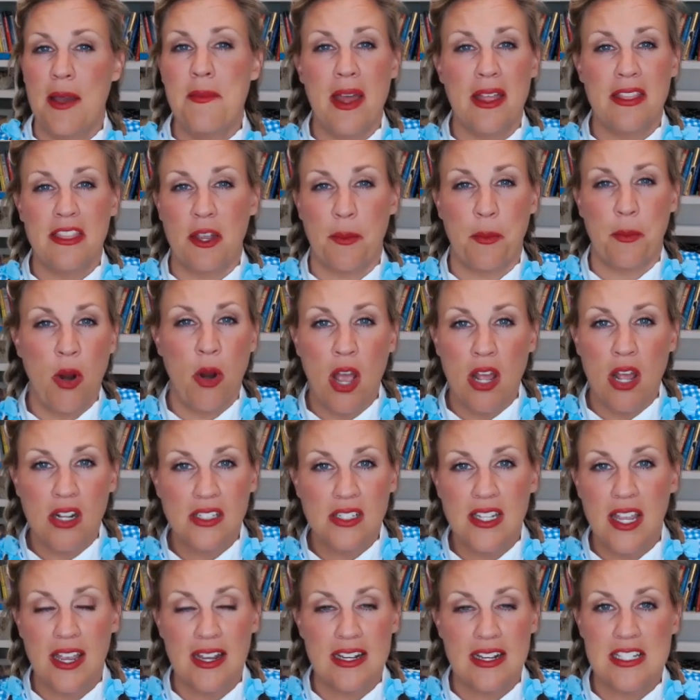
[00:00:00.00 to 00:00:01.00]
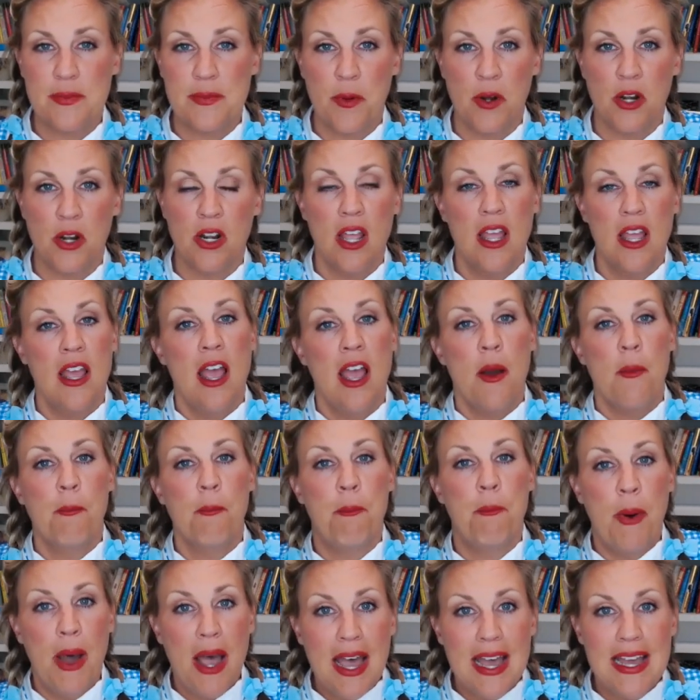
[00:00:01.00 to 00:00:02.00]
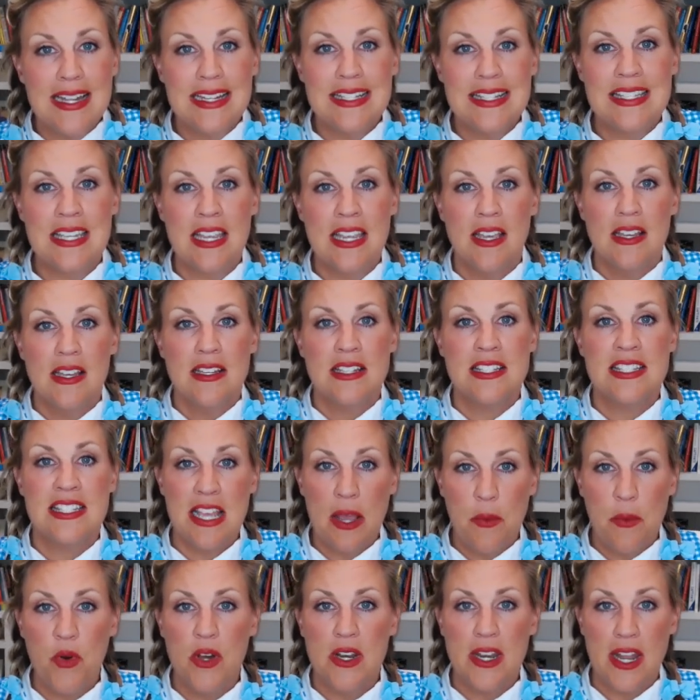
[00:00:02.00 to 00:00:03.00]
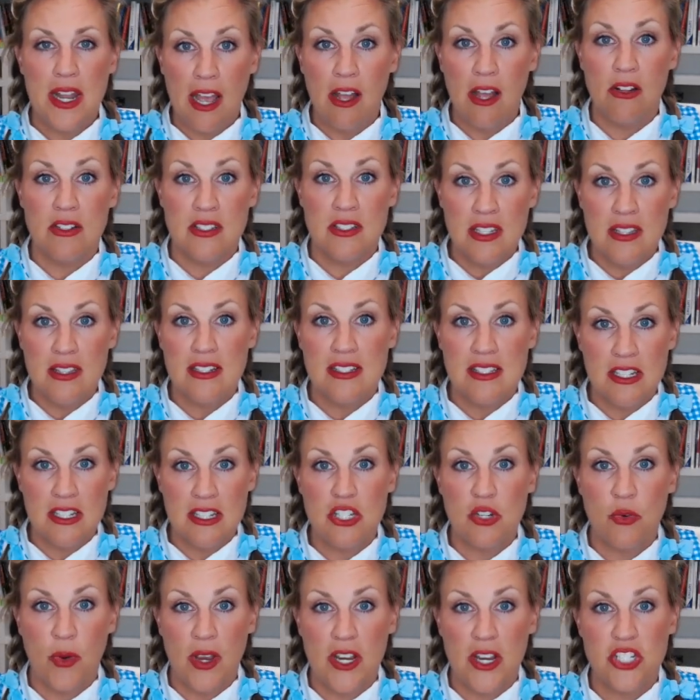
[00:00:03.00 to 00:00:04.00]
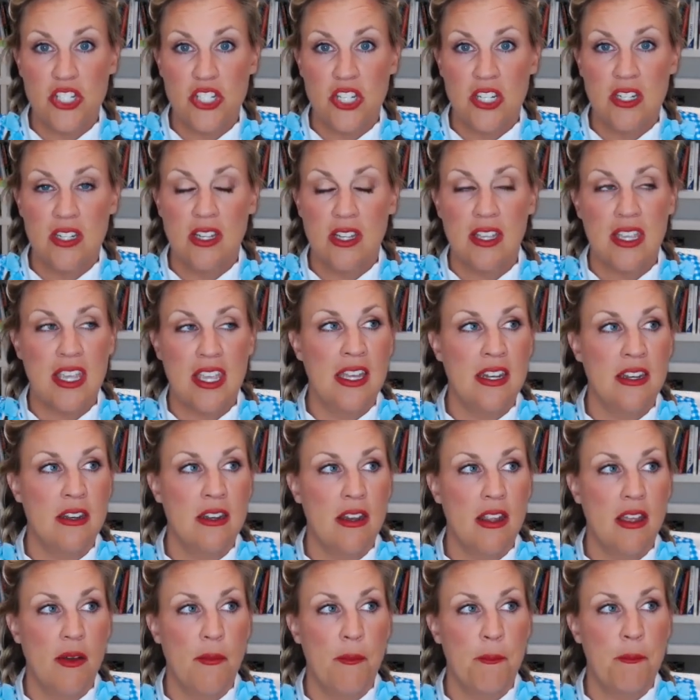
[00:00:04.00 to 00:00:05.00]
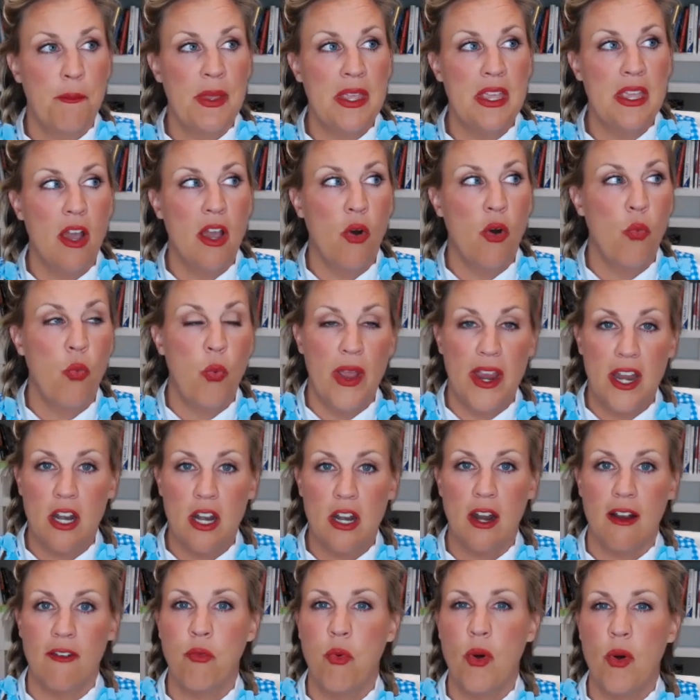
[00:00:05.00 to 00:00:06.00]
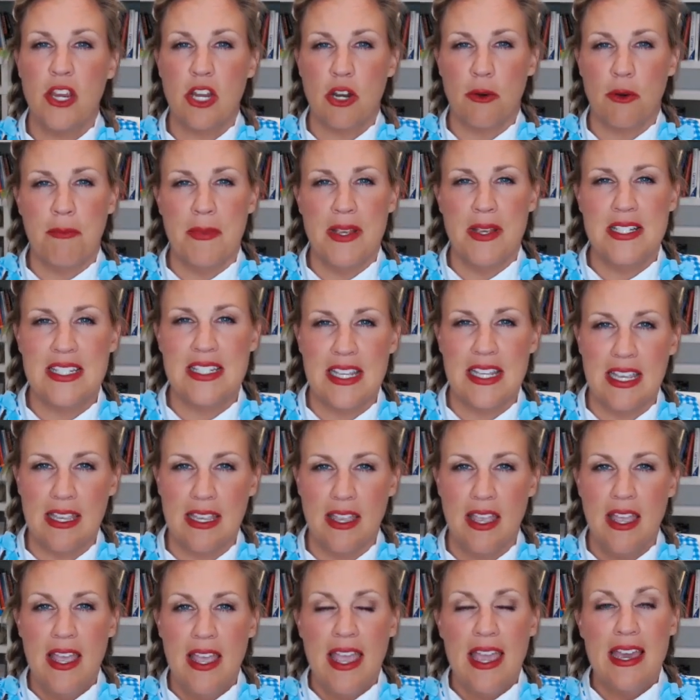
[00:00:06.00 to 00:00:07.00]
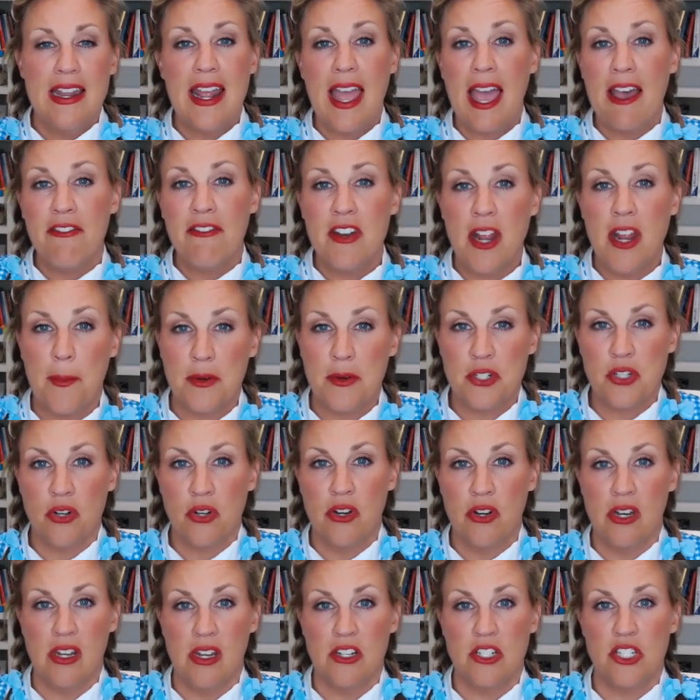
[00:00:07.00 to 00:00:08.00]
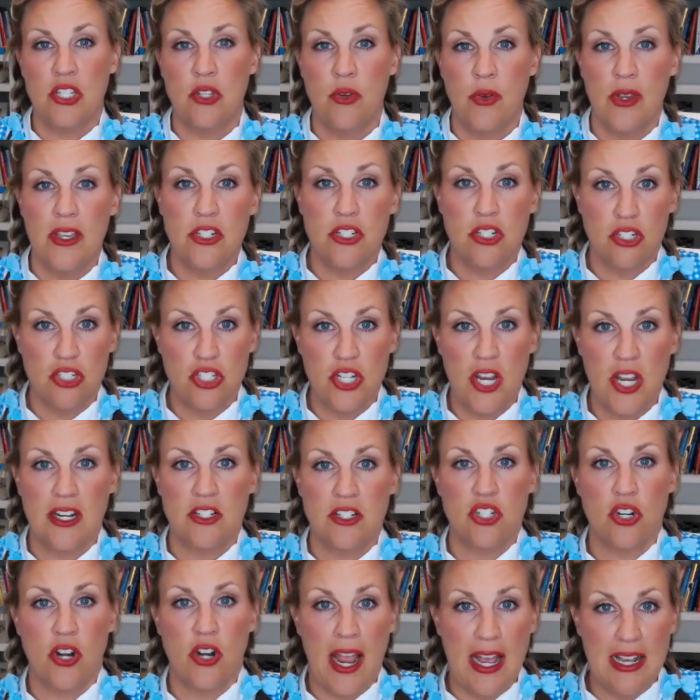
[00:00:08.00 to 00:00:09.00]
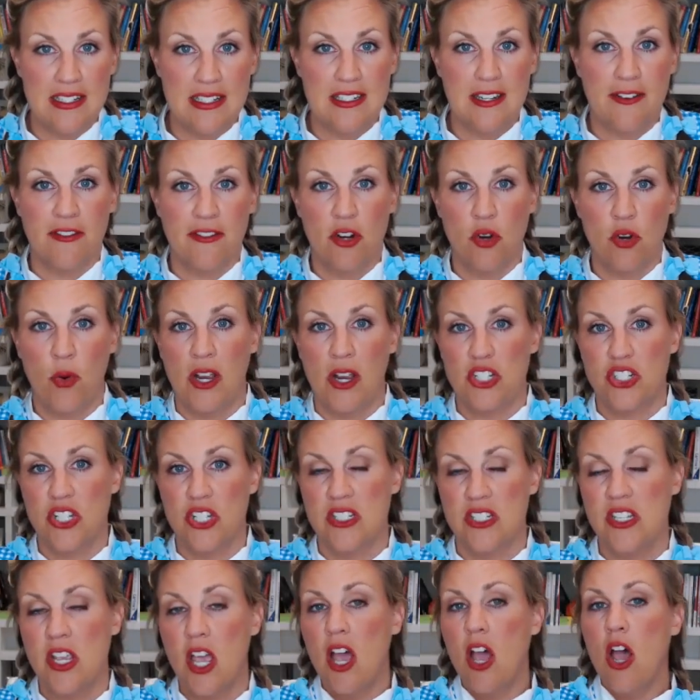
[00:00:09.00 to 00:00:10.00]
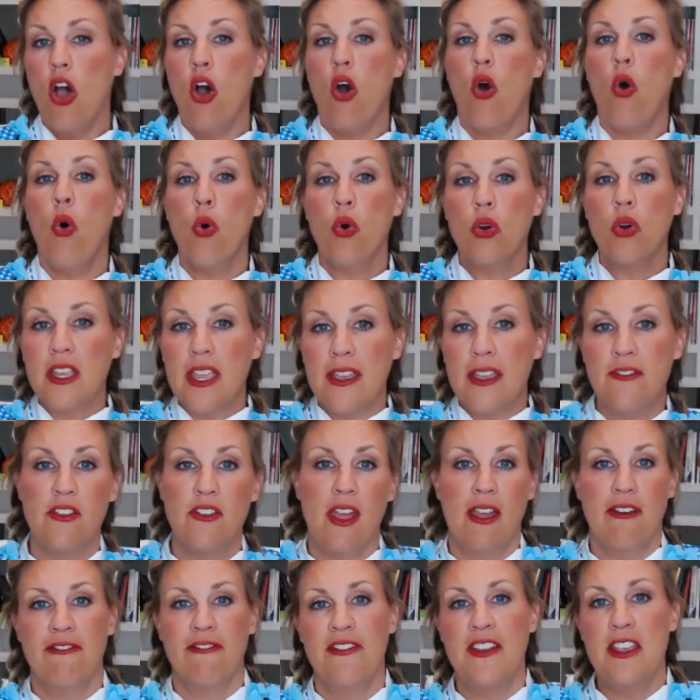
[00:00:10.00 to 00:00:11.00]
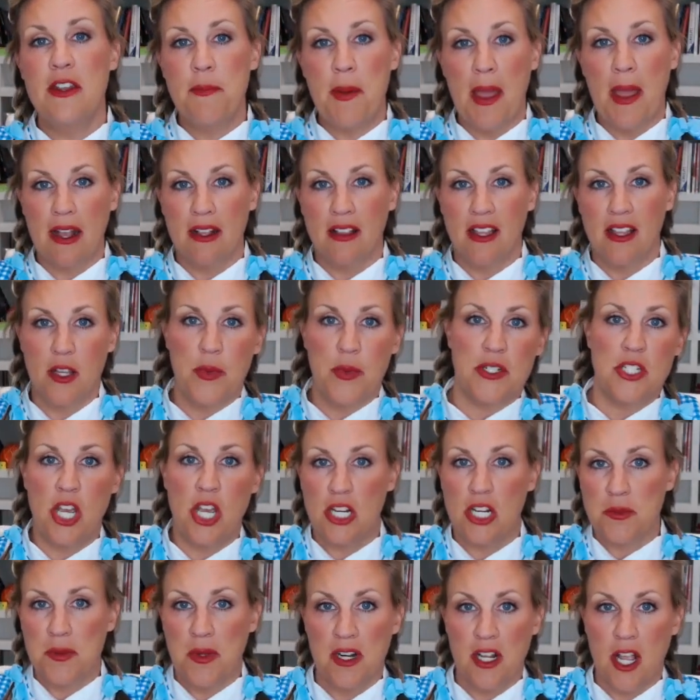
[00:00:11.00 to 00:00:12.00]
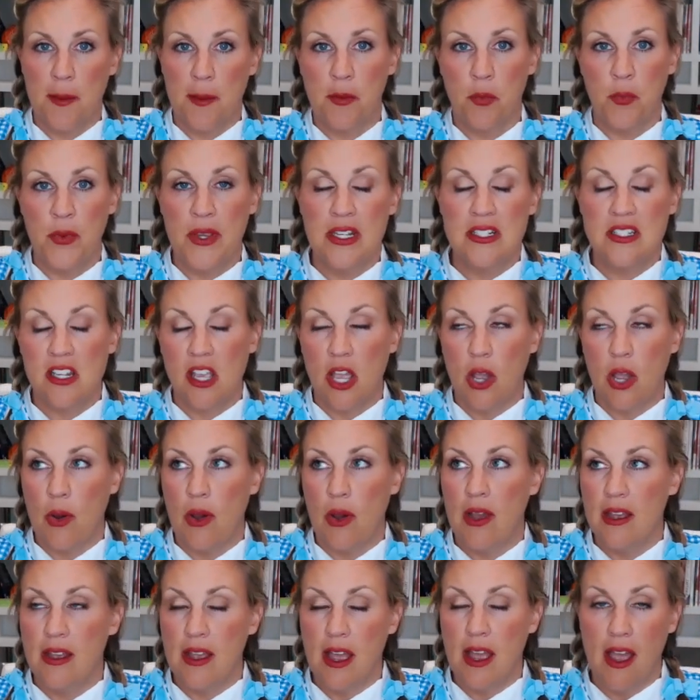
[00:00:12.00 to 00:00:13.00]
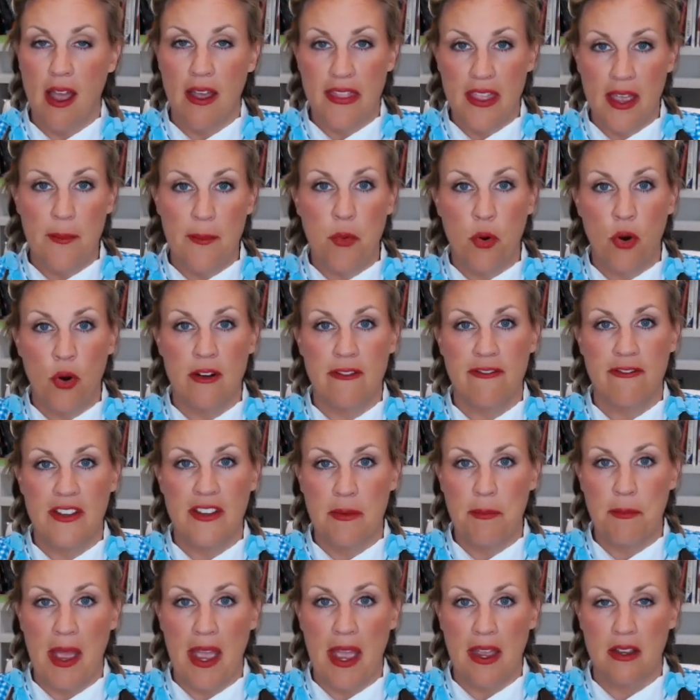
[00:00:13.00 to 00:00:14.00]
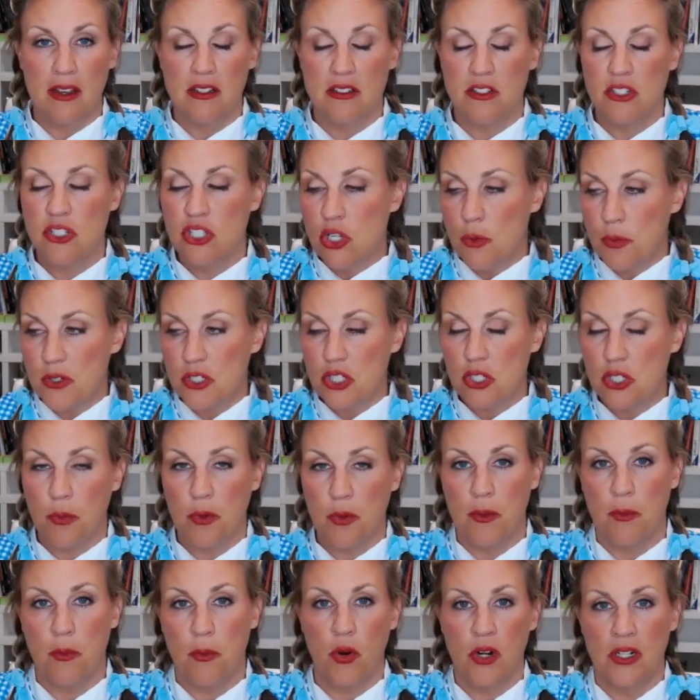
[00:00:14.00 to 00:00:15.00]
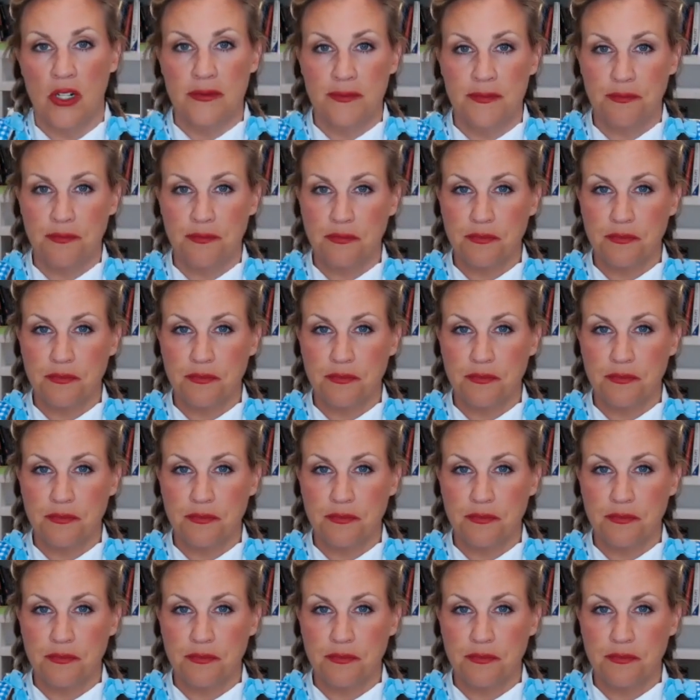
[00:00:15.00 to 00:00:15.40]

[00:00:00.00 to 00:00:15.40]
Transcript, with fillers: not their product expert but someone else in the situation can be aware of what you're missing and have an opportunity to yeah. interject or ask different questions or give you that feedback like we talked about a couple weeks ago uh, that important feedback super super important